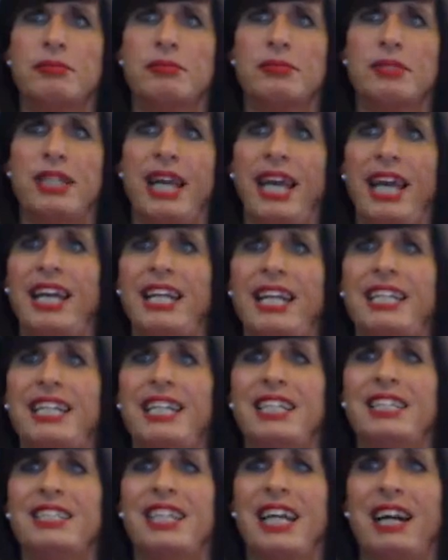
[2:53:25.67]

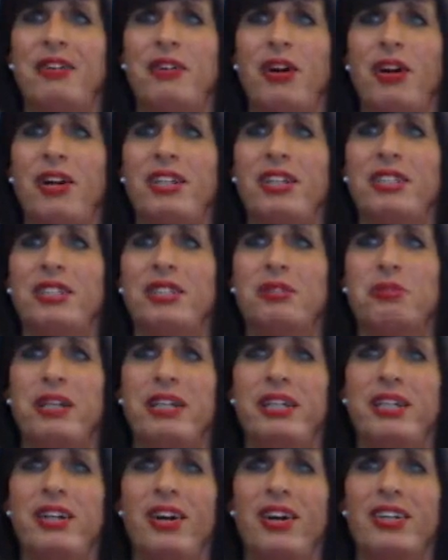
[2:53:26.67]
Candace, how are you,
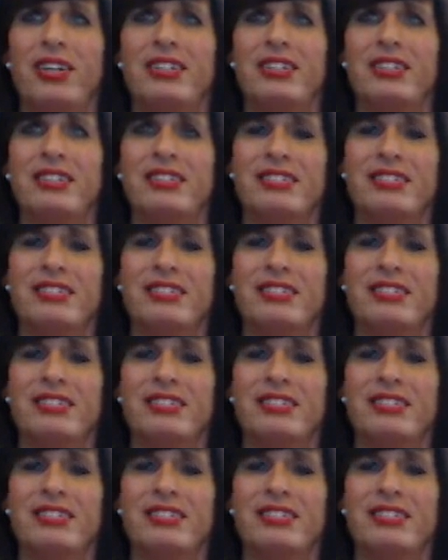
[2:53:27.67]
sweetheart?